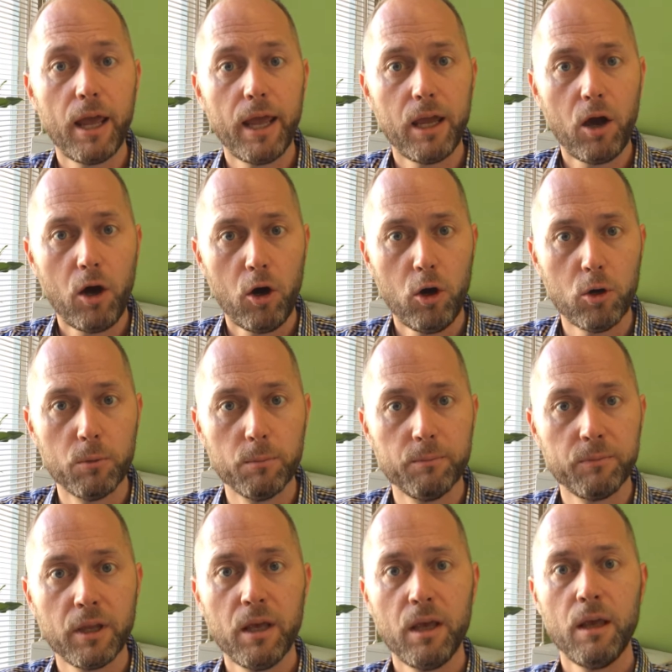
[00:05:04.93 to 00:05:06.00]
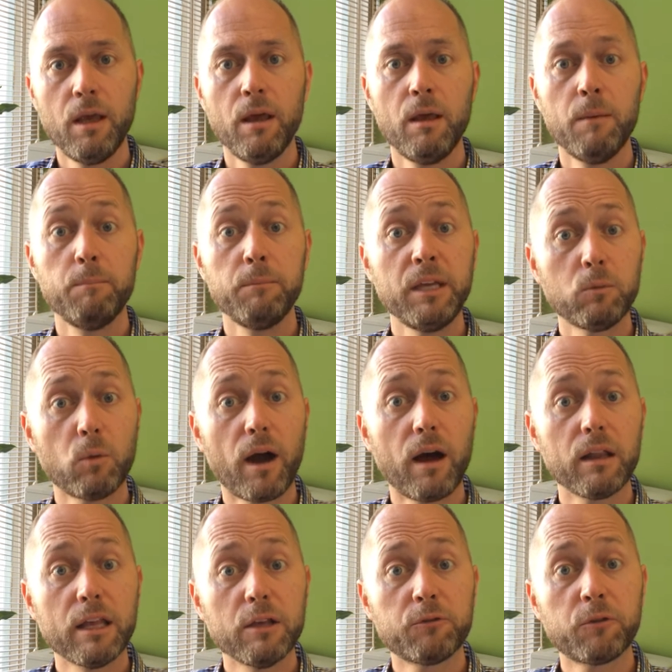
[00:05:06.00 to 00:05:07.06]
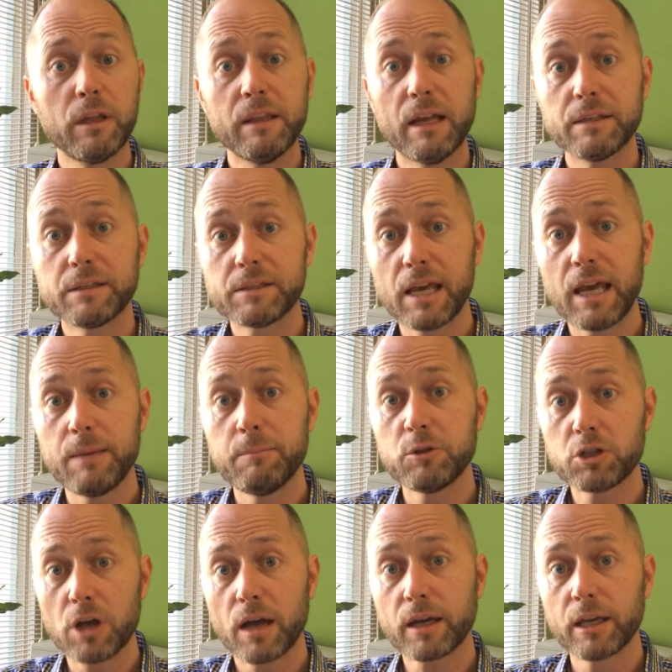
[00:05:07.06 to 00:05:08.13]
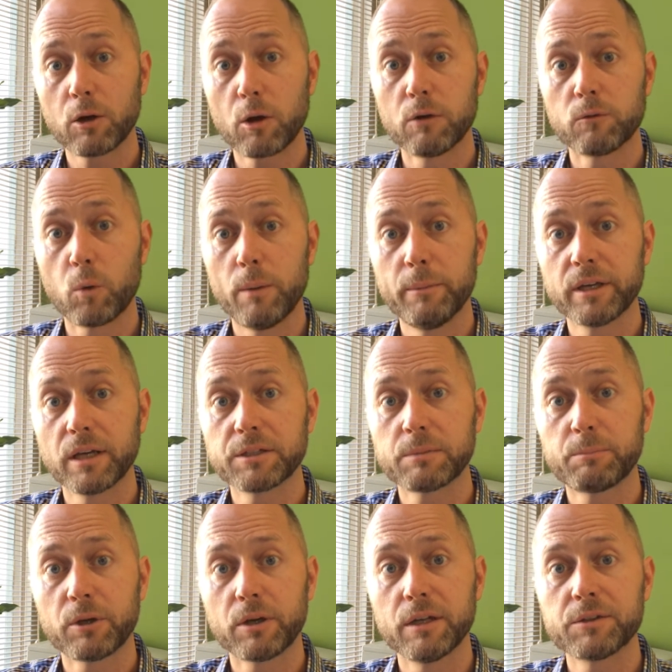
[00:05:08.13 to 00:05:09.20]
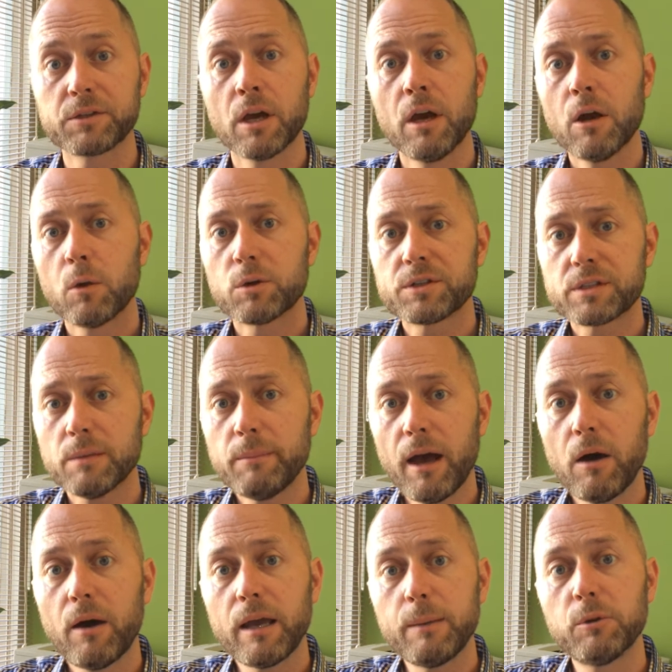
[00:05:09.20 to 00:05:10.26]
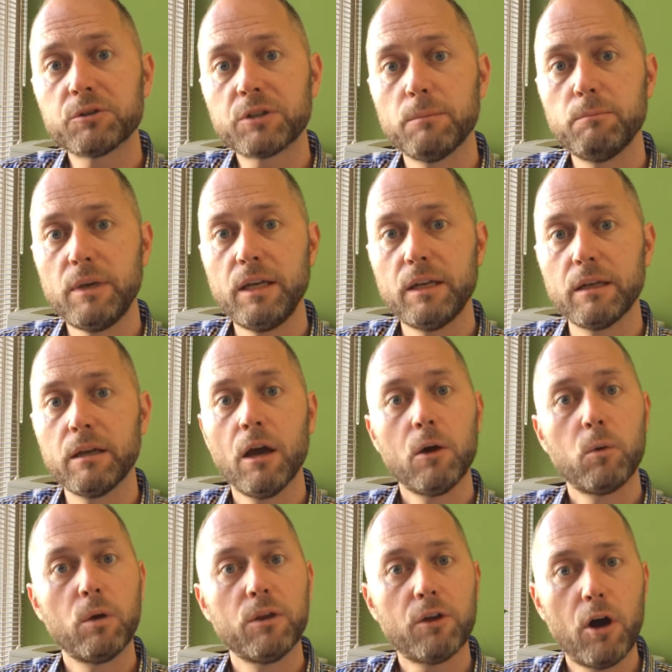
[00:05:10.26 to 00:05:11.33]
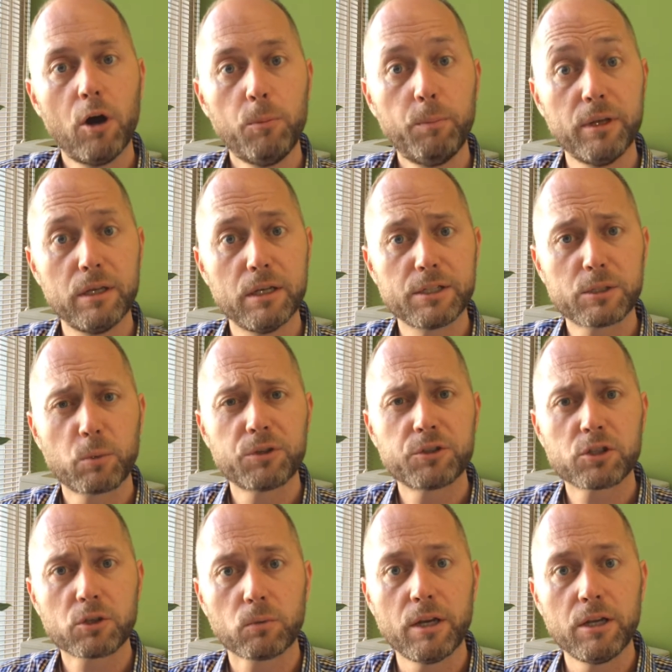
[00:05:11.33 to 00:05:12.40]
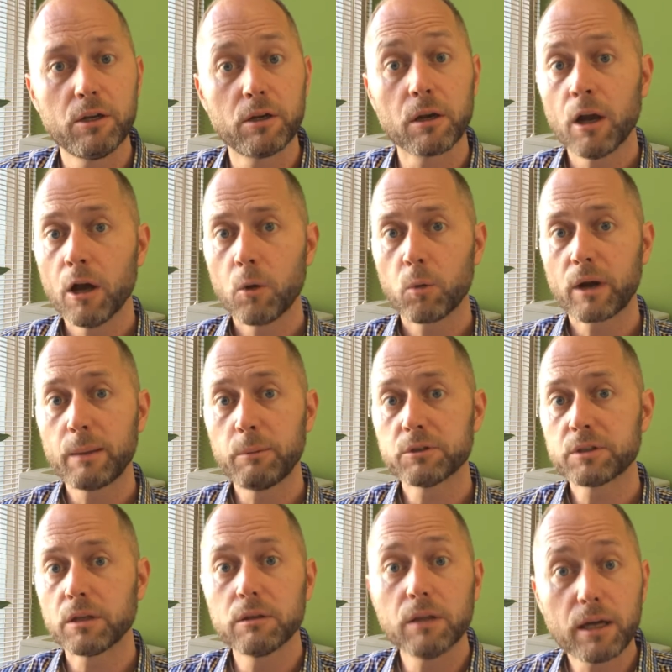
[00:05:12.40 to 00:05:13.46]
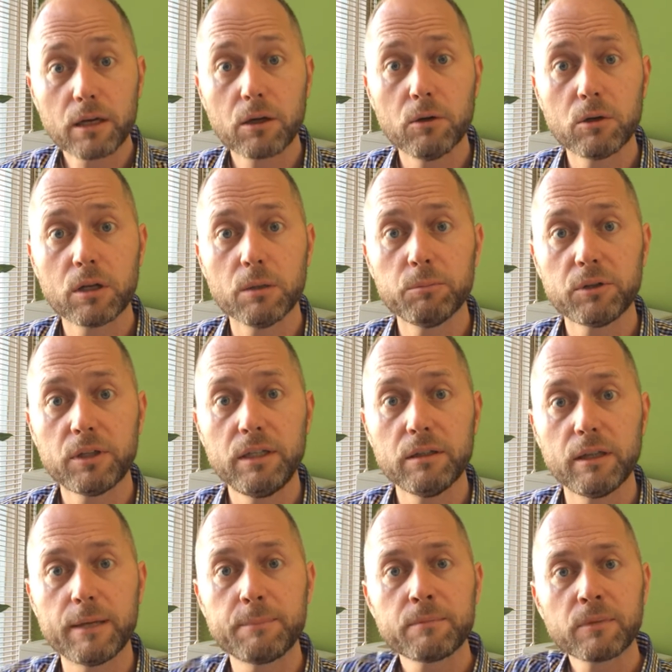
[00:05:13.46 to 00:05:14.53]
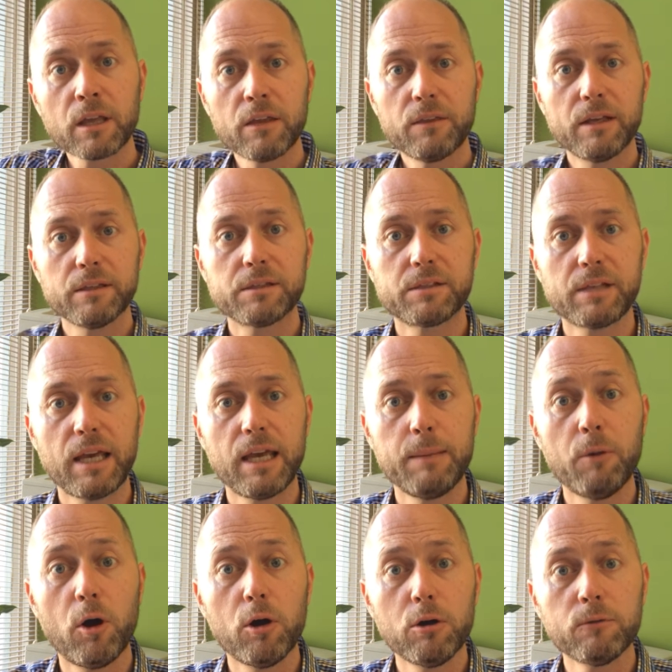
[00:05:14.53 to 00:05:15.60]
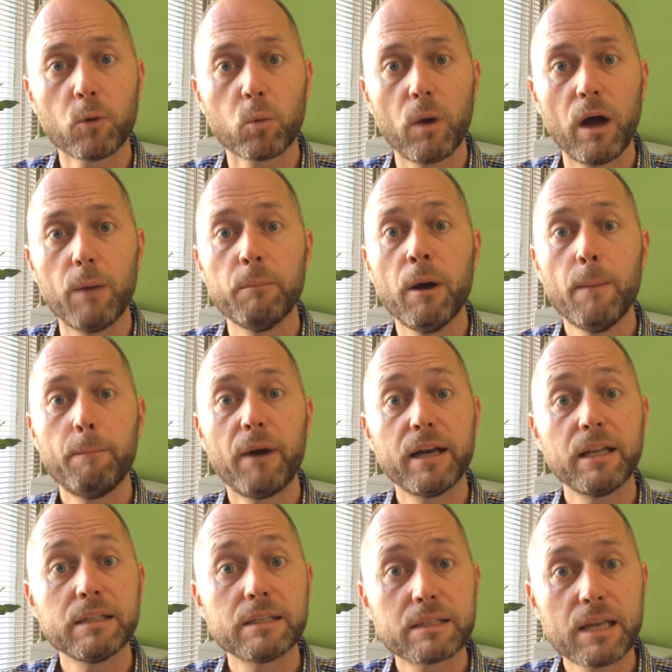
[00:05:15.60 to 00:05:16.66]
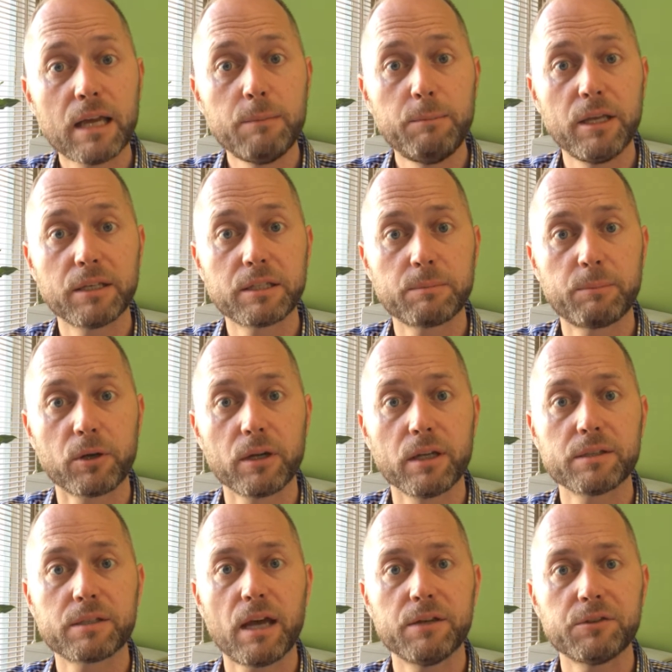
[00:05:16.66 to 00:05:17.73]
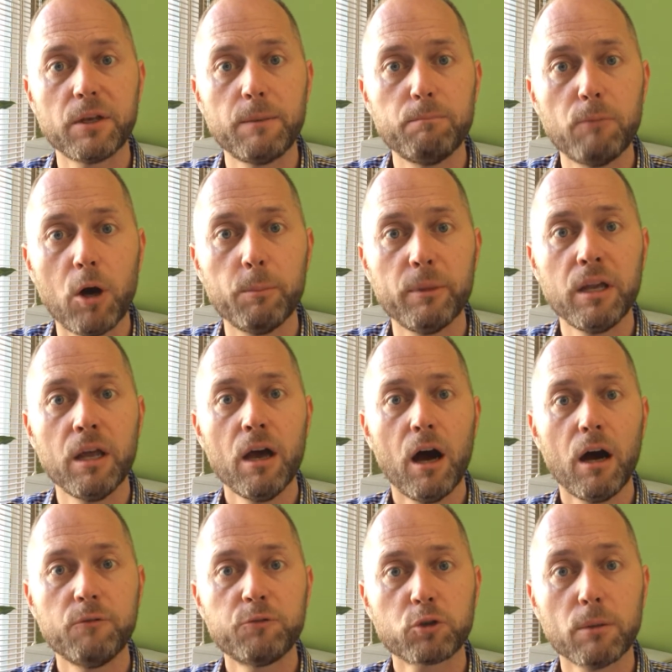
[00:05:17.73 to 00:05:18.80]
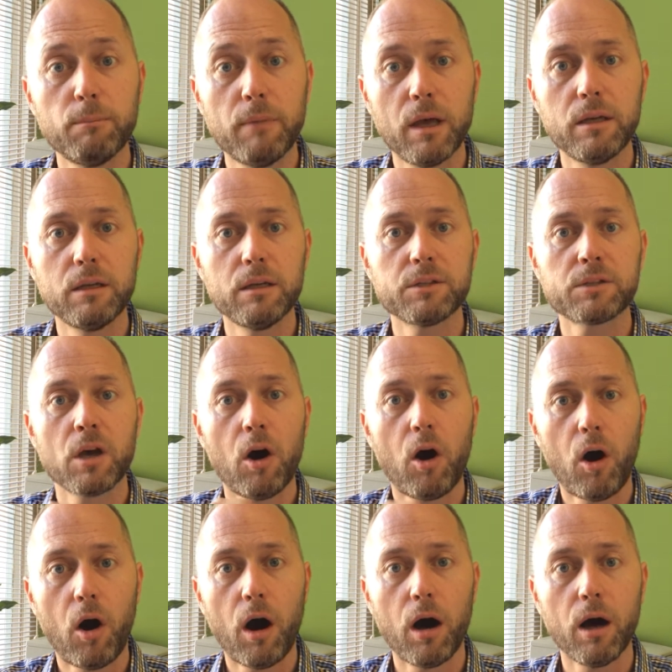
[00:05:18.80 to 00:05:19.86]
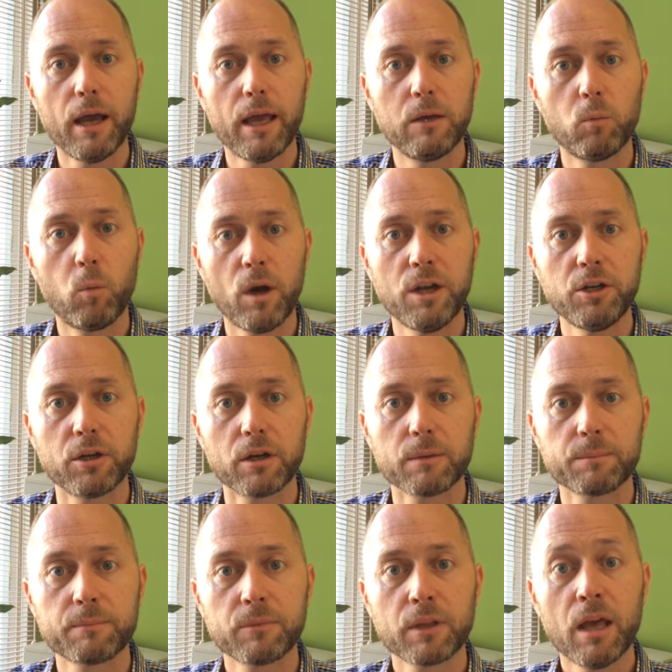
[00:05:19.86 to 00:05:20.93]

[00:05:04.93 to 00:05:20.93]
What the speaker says: a home. Meanwhile, if in that same shocking or overwhelming experience, we're somehow able to meet it with openness, with surrender, we're able to let go completely, that same overwhelm might instead be experienced as a moment of tremendous awe and wonder.